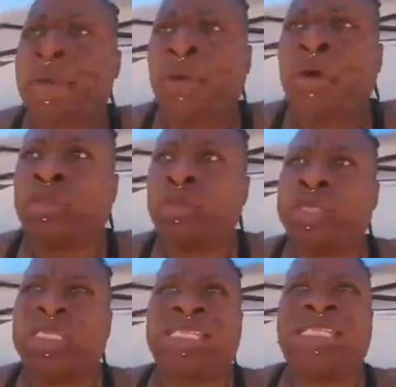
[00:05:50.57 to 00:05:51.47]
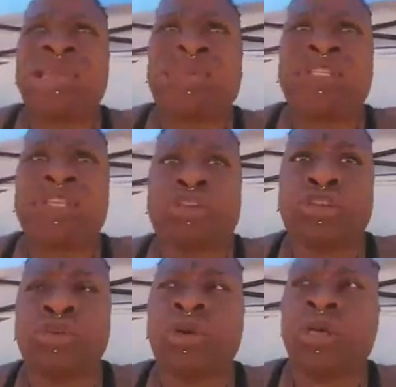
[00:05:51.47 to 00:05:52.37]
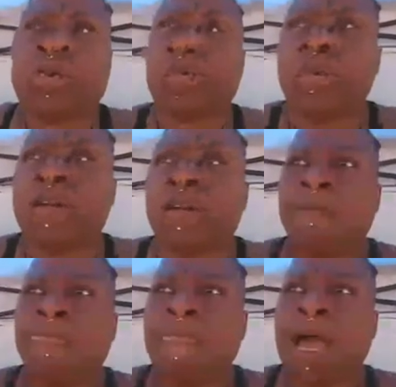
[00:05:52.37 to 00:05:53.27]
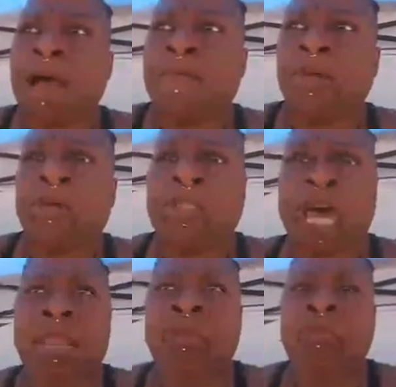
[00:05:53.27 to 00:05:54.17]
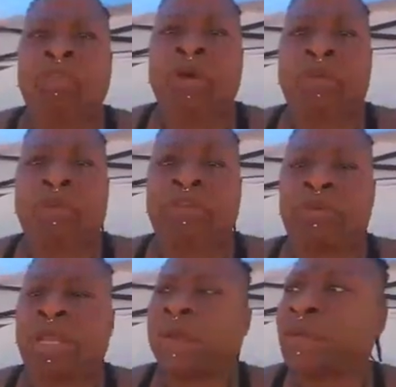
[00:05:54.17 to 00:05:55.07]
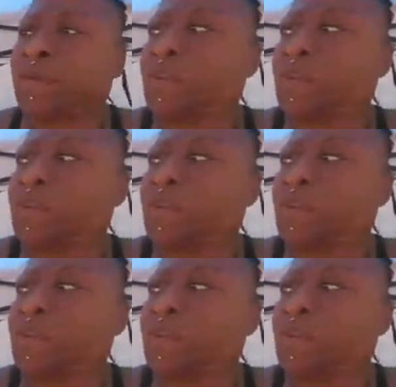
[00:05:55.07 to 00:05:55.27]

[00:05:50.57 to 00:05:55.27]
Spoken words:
we'll do these snippets, these short little solitudes that we'll do, like when we